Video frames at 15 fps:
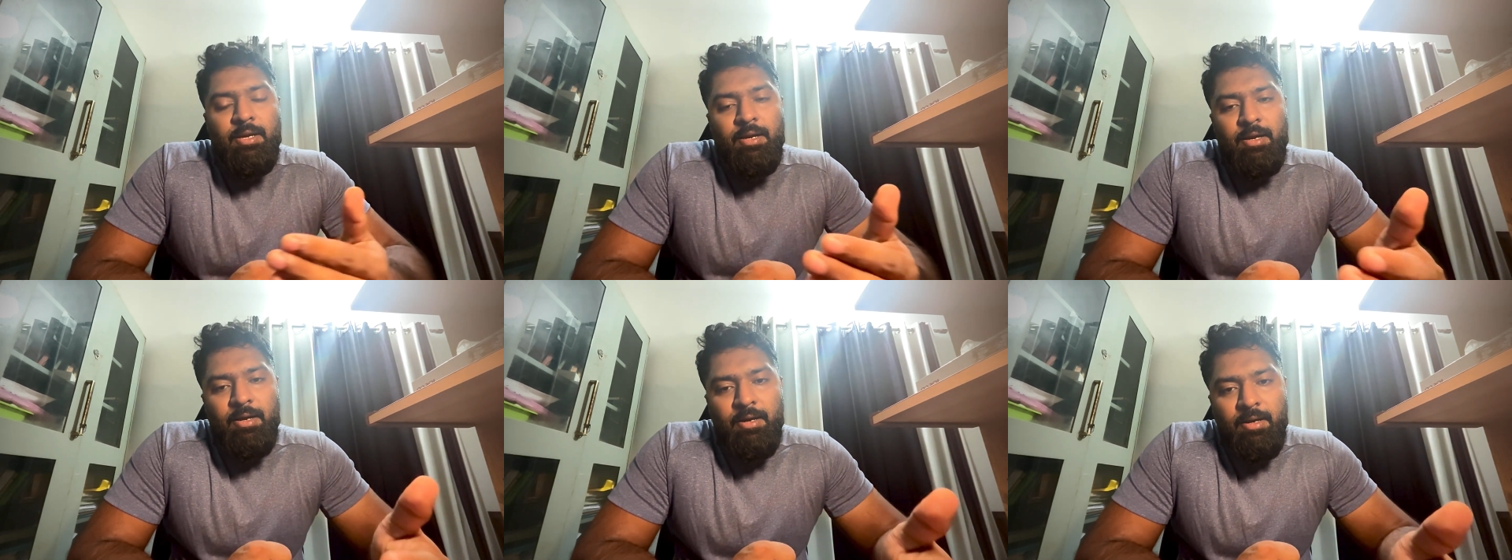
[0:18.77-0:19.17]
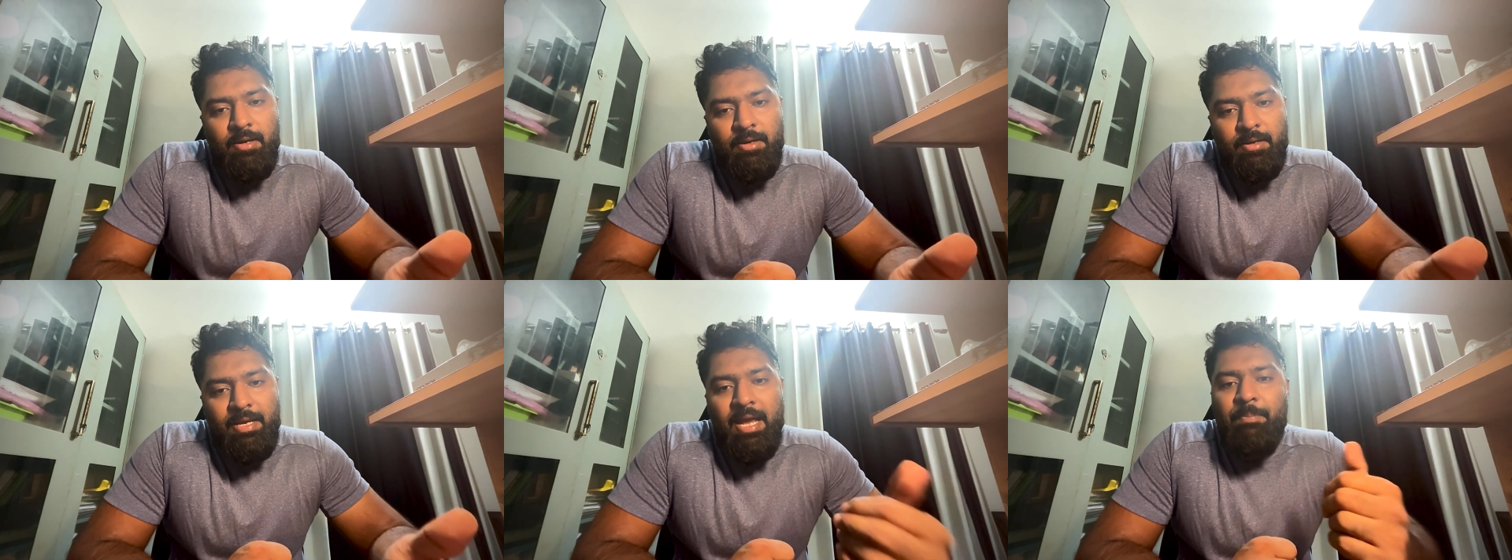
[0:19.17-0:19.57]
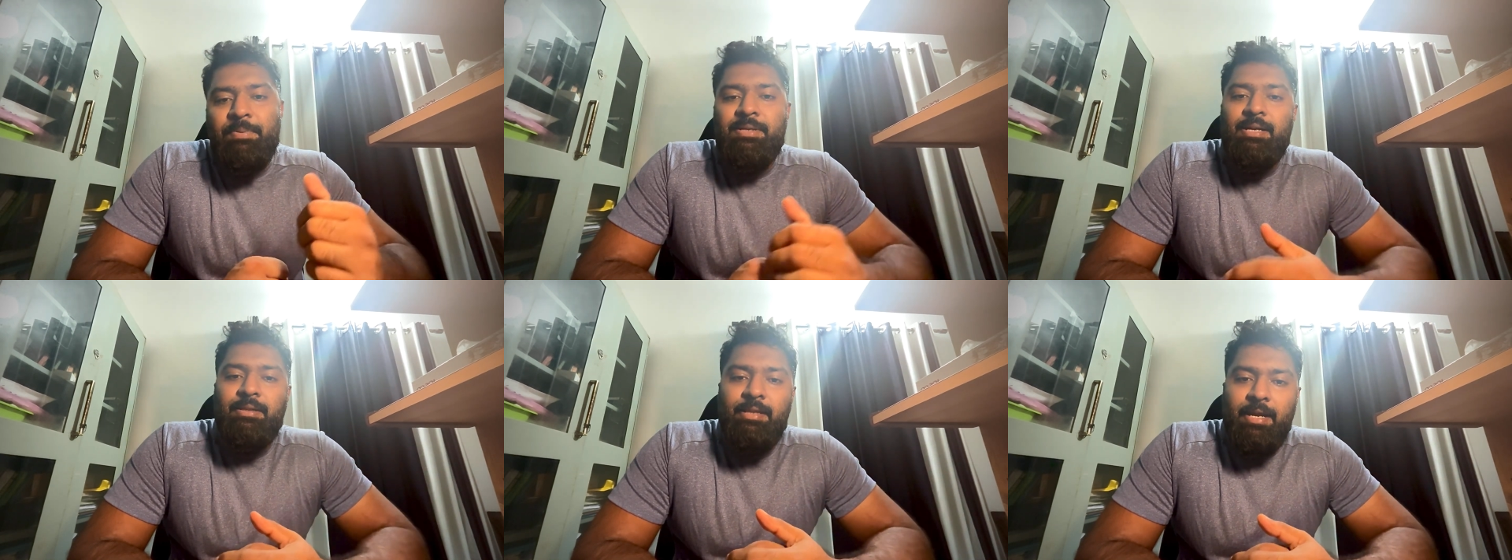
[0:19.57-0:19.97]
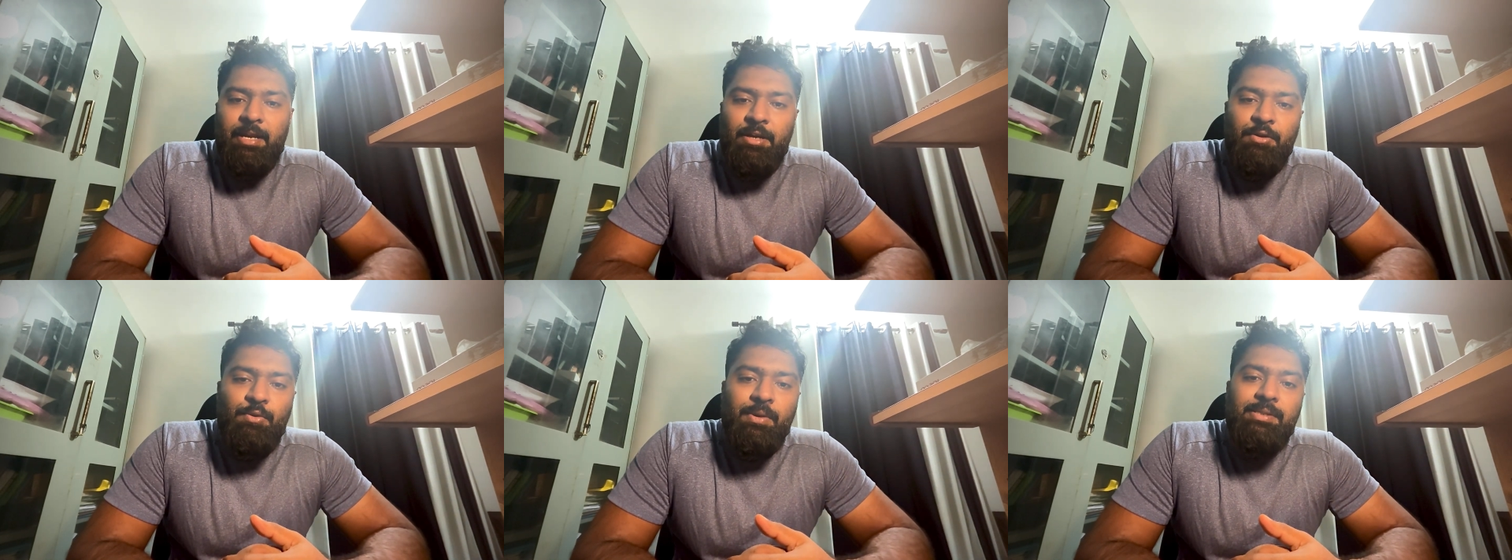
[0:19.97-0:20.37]
capital, the
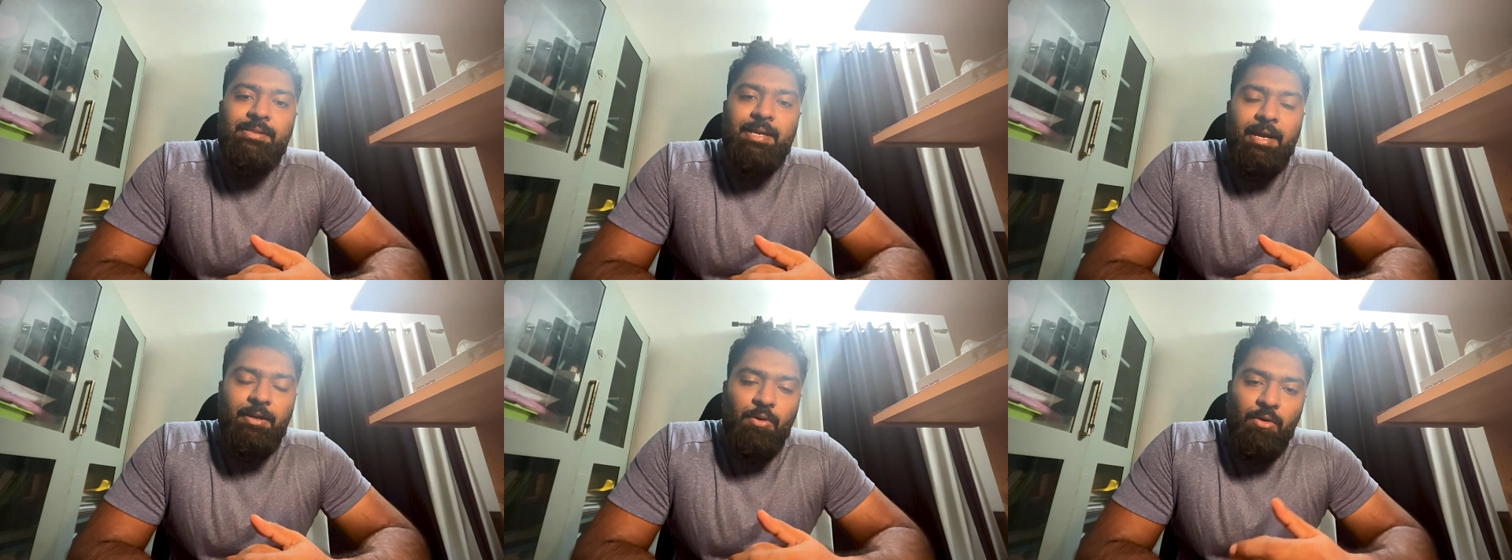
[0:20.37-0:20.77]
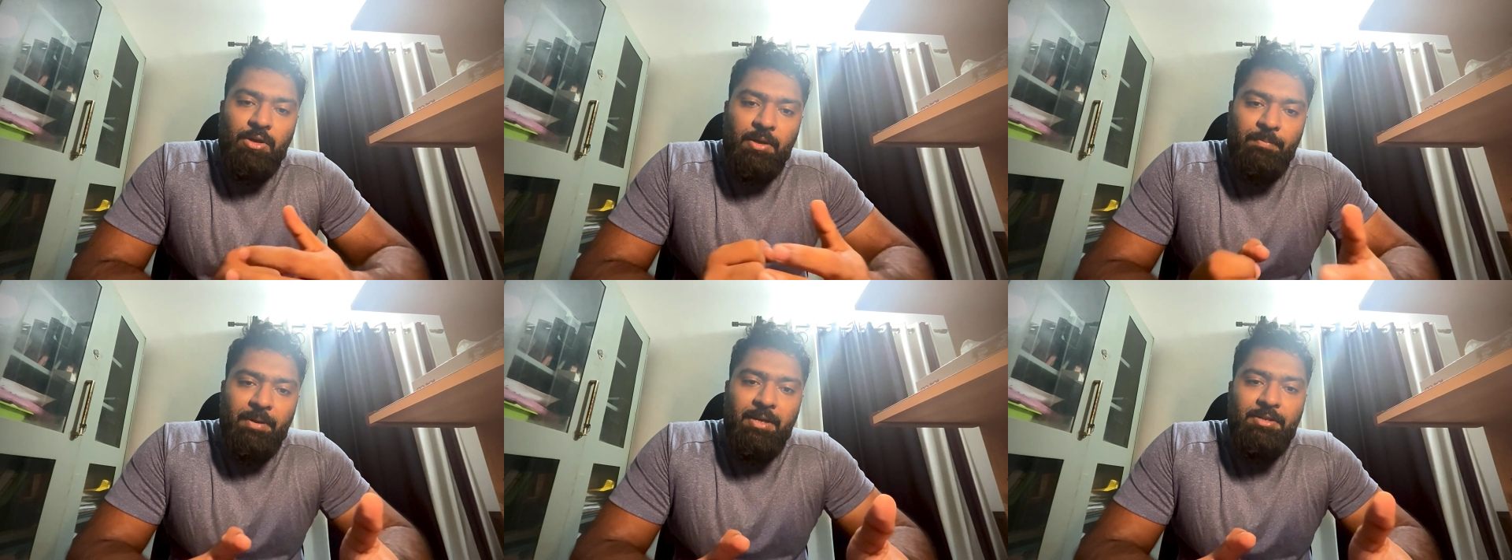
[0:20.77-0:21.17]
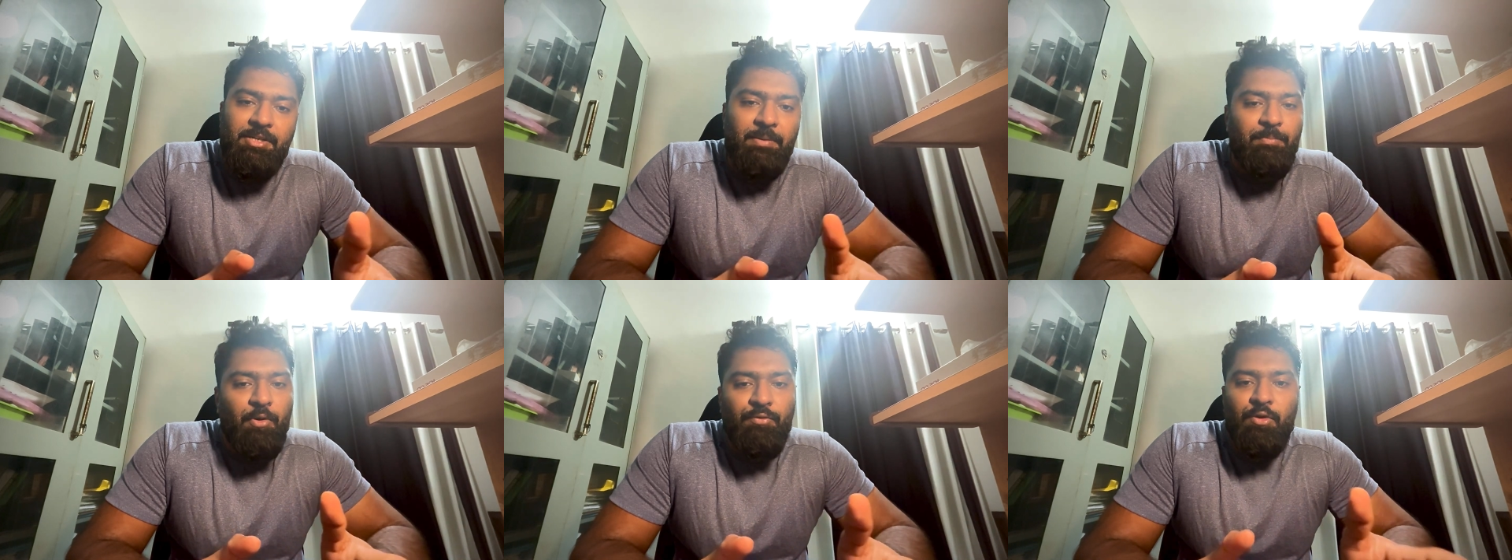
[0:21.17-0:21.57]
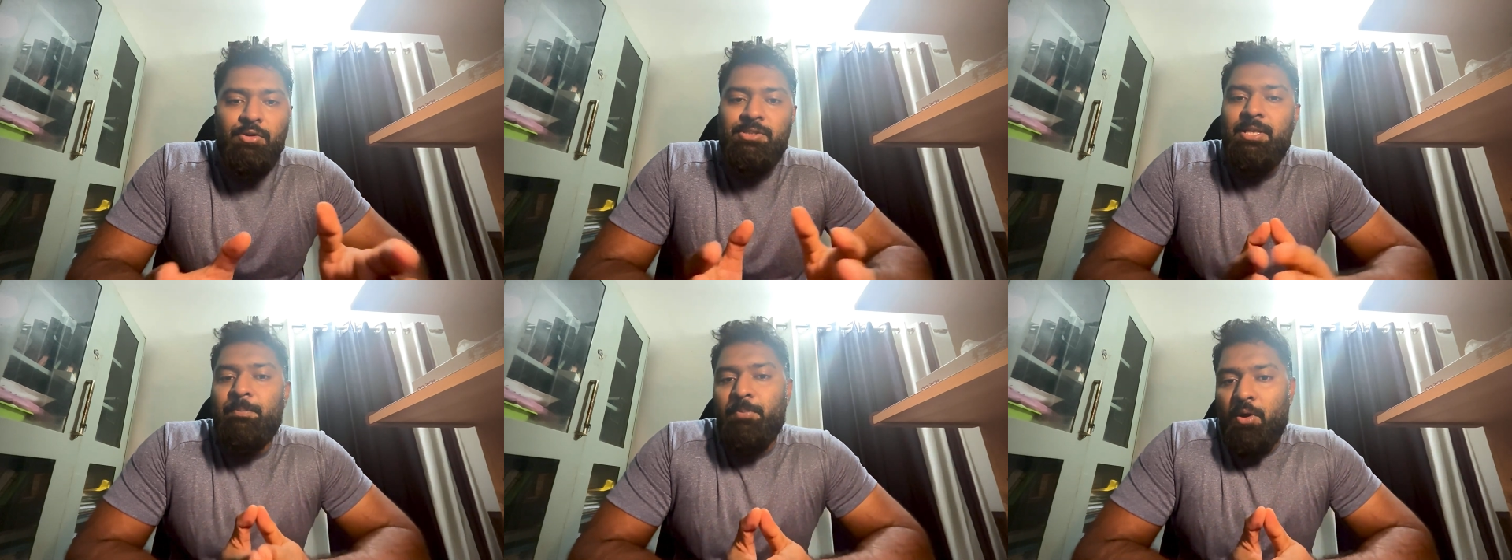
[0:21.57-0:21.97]
interest, and entrepreneurship, of course,
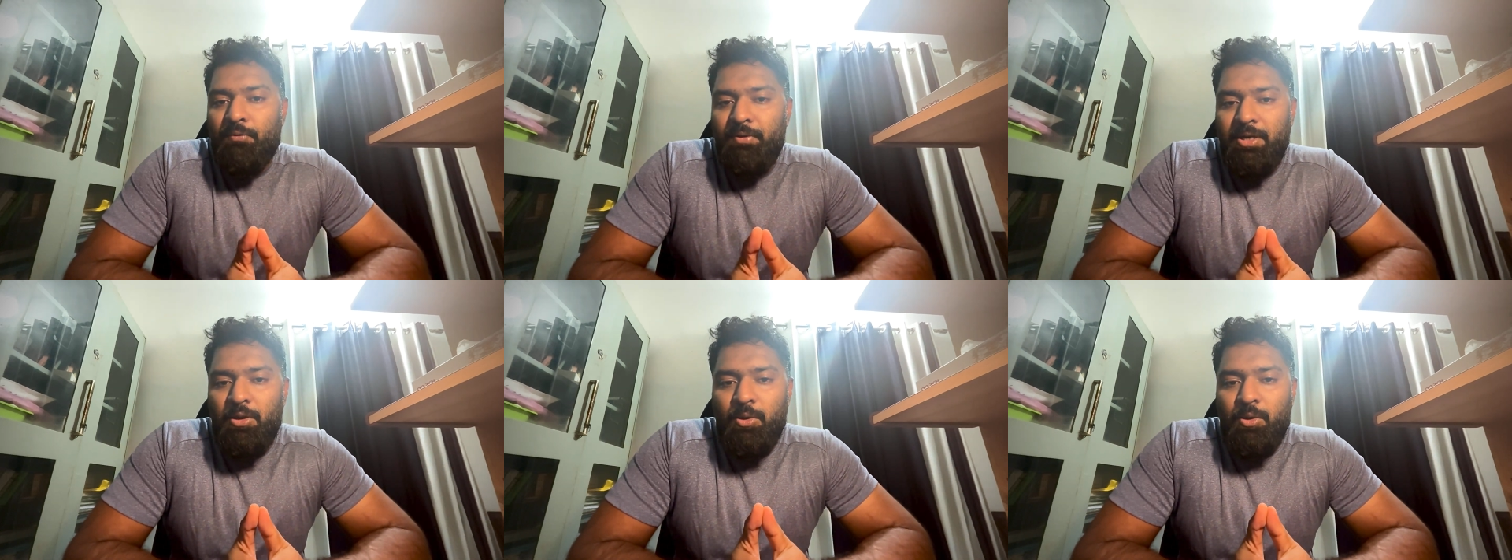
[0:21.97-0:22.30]
the profit.